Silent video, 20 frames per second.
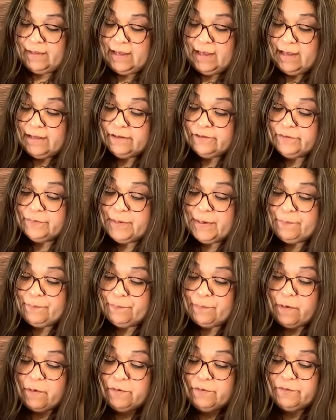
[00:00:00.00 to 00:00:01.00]
Use my
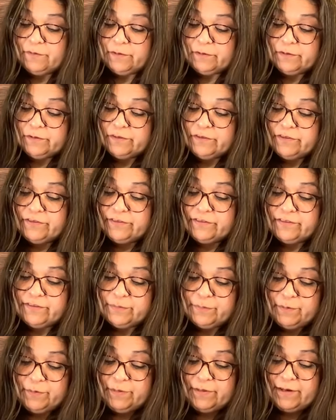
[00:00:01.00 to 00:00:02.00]
bone folder just to
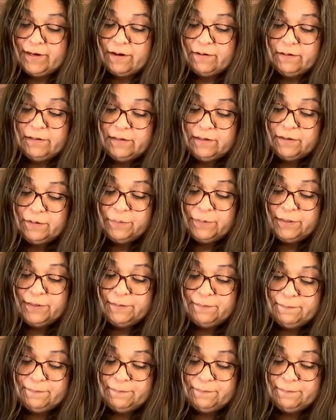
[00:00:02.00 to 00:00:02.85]
smooth it out a little bit.